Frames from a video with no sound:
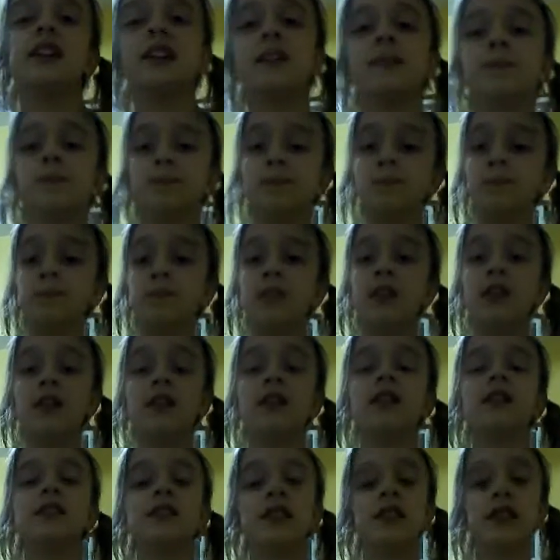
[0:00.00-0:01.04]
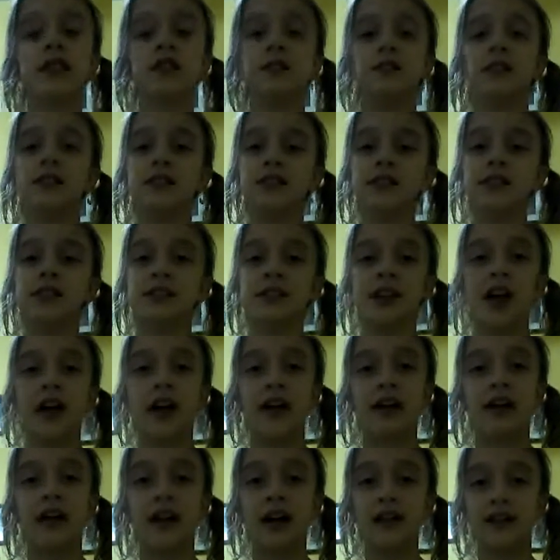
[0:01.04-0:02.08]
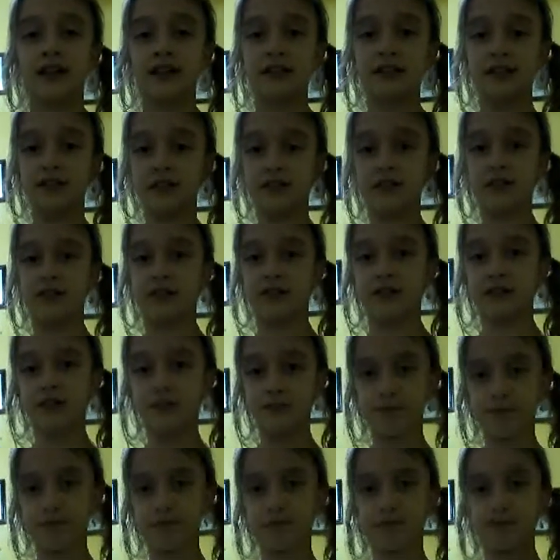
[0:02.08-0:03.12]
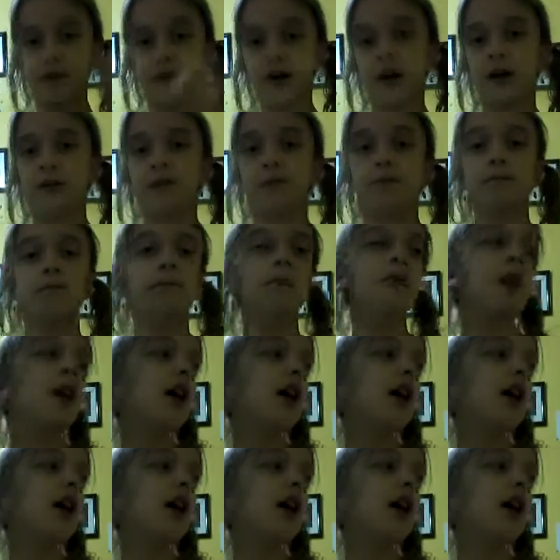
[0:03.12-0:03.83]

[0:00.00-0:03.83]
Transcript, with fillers: um, this EOSs I got for, um,